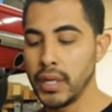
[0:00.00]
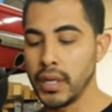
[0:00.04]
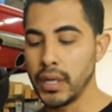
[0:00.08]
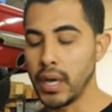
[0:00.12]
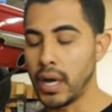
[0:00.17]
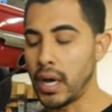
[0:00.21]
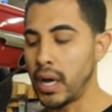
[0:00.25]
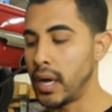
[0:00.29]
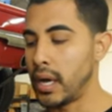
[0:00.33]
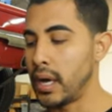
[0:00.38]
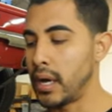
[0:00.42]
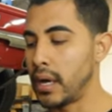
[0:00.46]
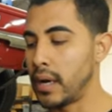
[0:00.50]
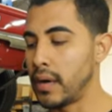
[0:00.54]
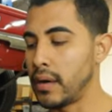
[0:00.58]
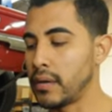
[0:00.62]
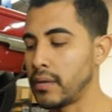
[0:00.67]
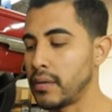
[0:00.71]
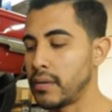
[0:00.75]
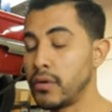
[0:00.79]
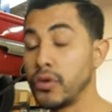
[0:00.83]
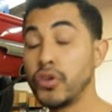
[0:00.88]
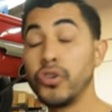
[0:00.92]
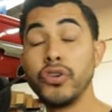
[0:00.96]

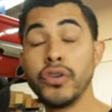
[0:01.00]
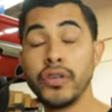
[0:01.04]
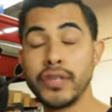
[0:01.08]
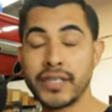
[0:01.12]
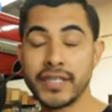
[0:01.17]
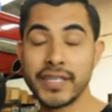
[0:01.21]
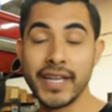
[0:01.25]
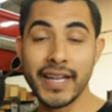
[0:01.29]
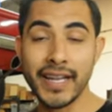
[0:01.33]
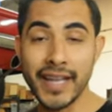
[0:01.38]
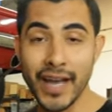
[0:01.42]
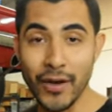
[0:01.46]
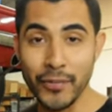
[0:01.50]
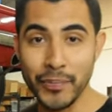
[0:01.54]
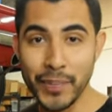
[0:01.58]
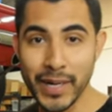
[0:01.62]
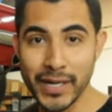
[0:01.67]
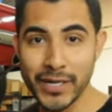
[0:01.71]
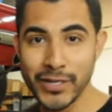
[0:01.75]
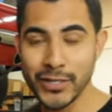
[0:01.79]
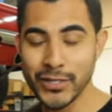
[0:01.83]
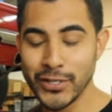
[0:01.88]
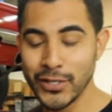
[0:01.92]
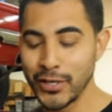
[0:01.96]
You send out
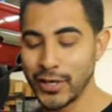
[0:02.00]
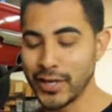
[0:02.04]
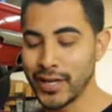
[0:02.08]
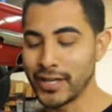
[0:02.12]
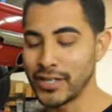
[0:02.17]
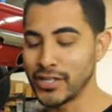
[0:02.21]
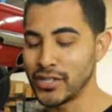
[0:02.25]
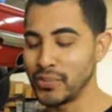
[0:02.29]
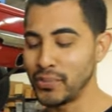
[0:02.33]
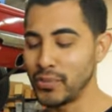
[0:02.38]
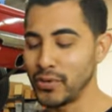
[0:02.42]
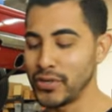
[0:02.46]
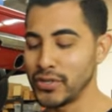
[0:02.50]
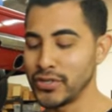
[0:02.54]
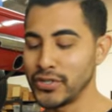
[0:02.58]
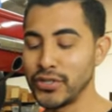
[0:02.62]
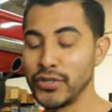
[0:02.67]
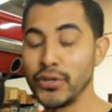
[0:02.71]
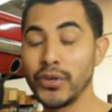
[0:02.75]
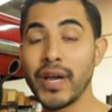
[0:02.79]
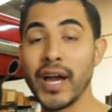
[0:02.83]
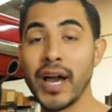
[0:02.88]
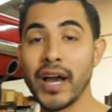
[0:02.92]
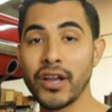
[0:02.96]
pictures to your customers.
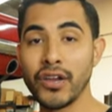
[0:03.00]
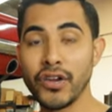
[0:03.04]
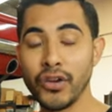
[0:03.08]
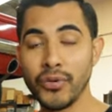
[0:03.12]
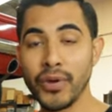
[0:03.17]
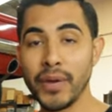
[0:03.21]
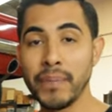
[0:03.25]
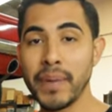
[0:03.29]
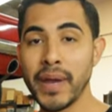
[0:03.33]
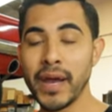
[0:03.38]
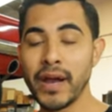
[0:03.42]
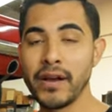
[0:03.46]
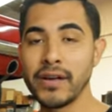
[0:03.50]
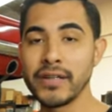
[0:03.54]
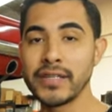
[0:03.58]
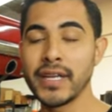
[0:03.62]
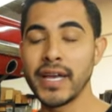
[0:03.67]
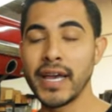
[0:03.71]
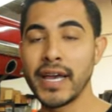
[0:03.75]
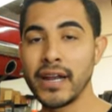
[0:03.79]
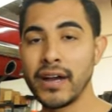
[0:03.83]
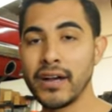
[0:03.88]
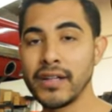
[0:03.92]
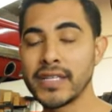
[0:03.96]
You got good repairs
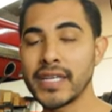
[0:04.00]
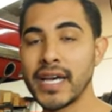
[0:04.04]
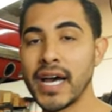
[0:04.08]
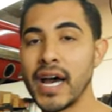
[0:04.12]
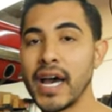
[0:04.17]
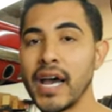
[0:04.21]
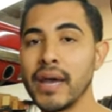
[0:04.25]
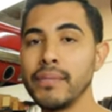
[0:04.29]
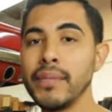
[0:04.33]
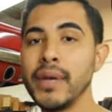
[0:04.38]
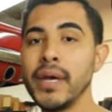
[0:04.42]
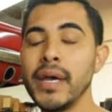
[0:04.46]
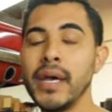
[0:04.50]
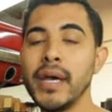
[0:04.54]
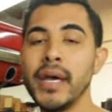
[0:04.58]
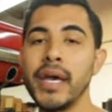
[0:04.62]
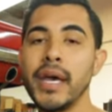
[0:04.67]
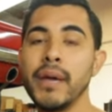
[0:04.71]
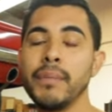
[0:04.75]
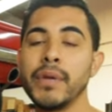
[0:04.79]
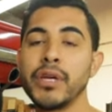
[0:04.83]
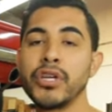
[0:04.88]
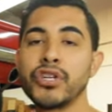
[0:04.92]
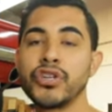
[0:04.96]
and on time.
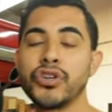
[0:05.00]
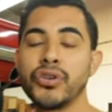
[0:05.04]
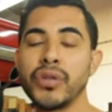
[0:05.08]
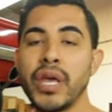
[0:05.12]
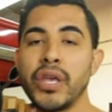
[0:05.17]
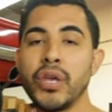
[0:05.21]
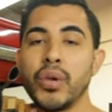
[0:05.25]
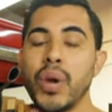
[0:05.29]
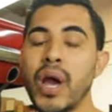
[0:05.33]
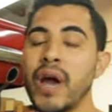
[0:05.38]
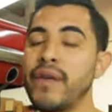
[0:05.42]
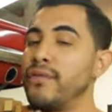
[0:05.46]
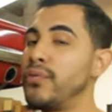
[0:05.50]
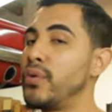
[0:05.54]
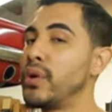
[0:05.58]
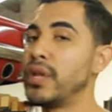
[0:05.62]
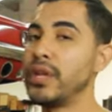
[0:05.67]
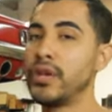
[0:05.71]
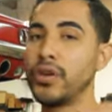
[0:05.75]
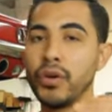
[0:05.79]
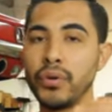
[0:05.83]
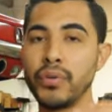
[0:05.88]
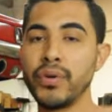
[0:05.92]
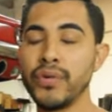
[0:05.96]
And make sure that you have
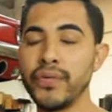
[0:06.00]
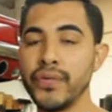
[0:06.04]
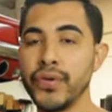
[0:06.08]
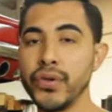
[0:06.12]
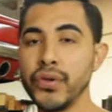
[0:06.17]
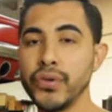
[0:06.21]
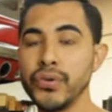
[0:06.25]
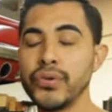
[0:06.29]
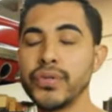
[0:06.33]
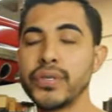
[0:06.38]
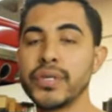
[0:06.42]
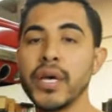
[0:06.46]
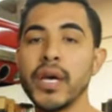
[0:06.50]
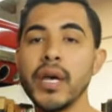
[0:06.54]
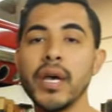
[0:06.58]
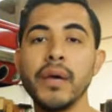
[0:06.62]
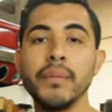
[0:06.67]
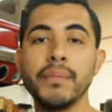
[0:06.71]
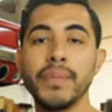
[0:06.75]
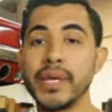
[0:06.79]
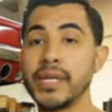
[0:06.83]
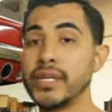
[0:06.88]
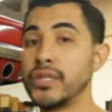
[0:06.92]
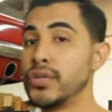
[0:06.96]
really good reviews,
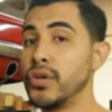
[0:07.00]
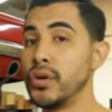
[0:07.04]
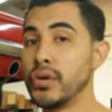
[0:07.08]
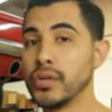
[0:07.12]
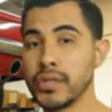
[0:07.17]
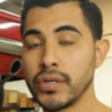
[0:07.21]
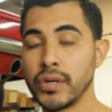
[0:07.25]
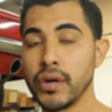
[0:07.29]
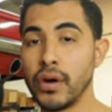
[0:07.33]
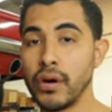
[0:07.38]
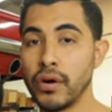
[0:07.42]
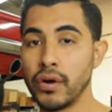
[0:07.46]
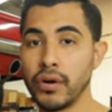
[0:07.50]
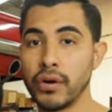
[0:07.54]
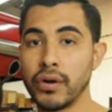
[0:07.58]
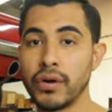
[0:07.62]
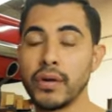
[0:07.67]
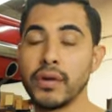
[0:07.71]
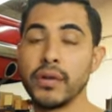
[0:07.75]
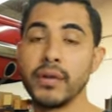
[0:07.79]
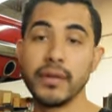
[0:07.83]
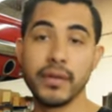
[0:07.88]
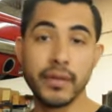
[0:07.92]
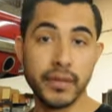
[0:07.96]
because
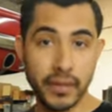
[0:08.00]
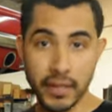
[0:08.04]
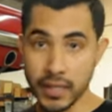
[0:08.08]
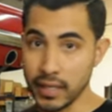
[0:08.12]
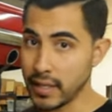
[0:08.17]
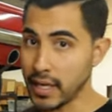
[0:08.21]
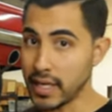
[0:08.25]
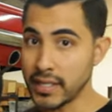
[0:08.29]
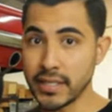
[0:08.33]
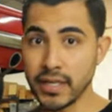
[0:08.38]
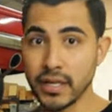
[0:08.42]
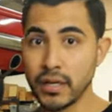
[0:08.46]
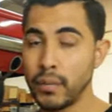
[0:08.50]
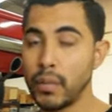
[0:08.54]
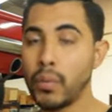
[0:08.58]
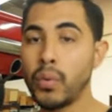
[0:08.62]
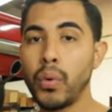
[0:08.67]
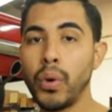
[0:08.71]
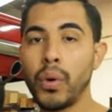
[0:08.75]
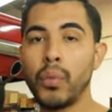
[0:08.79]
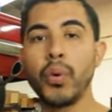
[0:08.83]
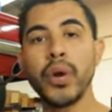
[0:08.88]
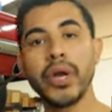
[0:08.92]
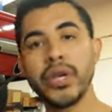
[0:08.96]
that's the number
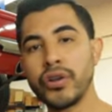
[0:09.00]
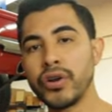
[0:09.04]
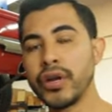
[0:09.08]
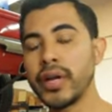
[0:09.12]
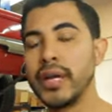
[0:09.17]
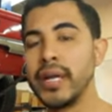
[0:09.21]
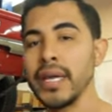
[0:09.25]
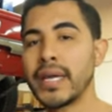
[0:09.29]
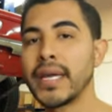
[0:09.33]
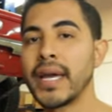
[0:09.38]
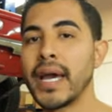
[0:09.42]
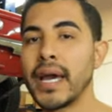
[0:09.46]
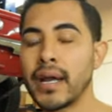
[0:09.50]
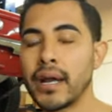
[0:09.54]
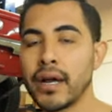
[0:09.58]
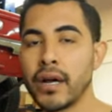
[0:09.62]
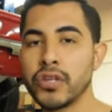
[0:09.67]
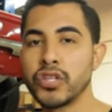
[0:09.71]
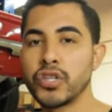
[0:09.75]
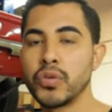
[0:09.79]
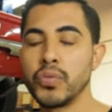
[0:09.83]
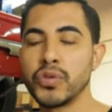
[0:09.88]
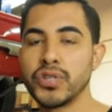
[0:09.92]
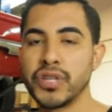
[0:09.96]
1 way you're going to get
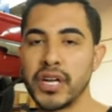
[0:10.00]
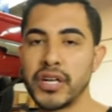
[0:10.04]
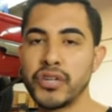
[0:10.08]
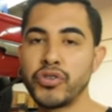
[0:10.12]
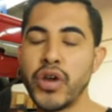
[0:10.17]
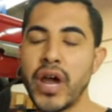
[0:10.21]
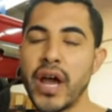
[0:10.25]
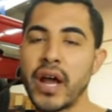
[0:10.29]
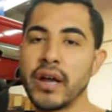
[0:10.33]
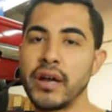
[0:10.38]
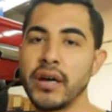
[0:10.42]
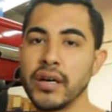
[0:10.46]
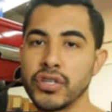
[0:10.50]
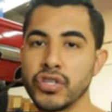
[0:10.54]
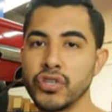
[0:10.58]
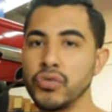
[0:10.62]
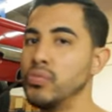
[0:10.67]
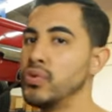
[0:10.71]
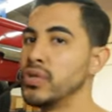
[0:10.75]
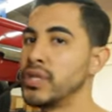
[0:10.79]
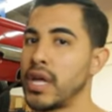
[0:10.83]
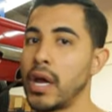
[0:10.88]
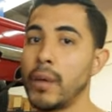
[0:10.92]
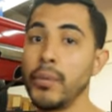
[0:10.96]
customers and attract
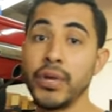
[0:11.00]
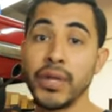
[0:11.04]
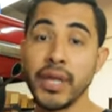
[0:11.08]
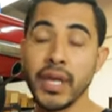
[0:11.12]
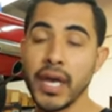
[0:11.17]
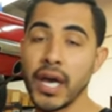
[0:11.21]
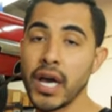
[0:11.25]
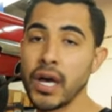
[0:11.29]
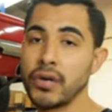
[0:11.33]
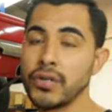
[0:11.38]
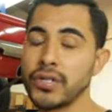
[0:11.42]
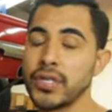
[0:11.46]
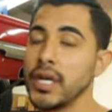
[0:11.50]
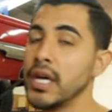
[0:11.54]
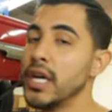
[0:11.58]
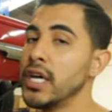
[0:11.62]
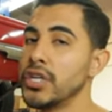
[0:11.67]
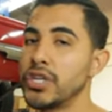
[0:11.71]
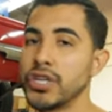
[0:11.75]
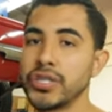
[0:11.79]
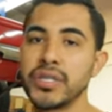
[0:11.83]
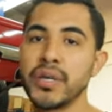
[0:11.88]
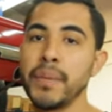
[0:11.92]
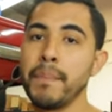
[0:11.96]
customers. Everything else
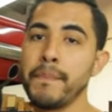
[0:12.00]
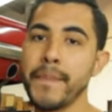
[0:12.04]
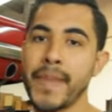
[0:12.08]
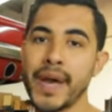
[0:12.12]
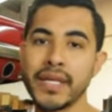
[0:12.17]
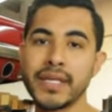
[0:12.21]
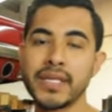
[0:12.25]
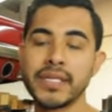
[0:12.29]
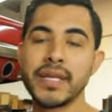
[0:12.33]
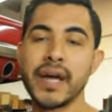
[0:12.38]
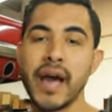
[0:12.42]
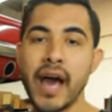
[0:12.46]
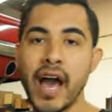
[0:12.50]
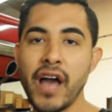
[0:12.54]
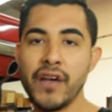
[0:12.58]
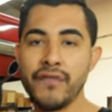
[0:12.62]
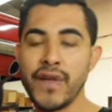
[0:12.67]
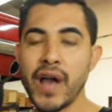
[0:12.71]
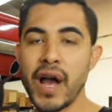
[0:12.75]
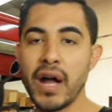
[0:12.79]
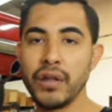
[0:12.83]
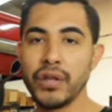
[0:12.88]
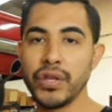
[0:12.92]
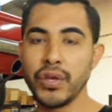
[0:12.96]
just cements the high
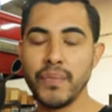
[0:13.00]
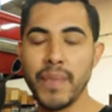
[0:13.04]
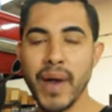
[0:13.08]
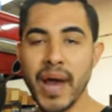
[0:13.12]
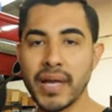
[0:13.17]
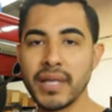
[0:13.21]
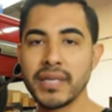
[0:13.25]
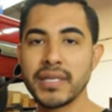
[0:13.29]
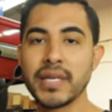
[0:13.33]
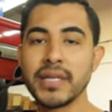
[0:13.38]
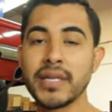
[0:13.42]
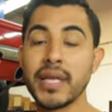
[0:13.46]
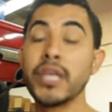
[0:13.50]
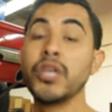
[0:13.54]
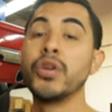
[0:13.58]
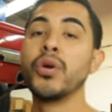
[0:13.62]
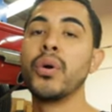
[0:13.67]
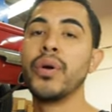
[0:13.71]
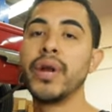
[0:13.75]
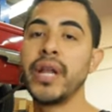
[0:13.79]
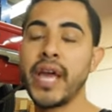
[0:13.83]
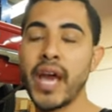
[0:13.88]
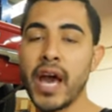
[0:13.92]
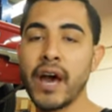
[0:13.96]
value mindset that you
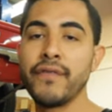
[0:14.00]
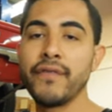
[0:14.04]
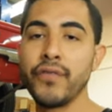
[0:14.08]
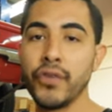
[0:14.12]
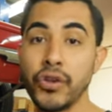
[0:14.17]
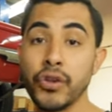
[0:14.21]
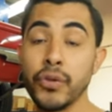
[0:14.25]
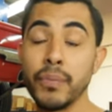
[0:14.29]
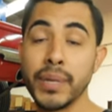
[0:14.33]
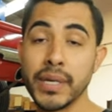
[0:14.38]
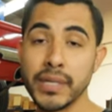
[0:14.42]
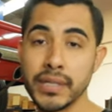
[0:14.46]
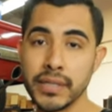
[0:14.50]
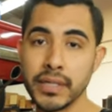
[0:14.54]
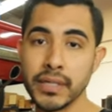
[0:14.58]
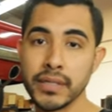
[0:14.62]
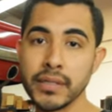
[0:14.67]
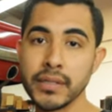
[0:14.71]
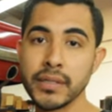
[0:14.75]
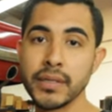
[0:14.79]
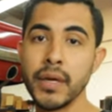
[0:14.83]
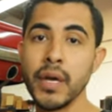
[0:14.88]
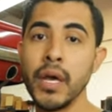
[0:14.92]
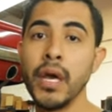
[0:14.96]
already have for your business.